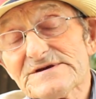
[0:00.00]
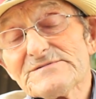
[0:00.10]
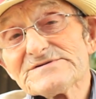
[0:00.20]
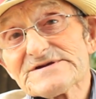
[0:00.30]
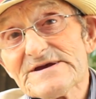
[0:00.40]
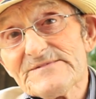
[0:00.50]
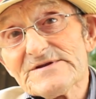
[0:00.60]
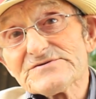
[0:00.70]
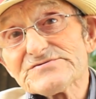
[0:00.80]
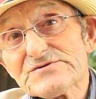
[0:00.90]
he was
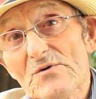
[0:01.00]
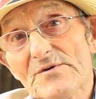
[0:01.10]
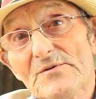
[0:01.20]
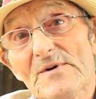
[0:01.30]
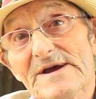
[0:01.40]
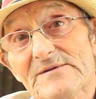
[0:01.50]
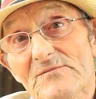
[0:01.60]
giving a stone away in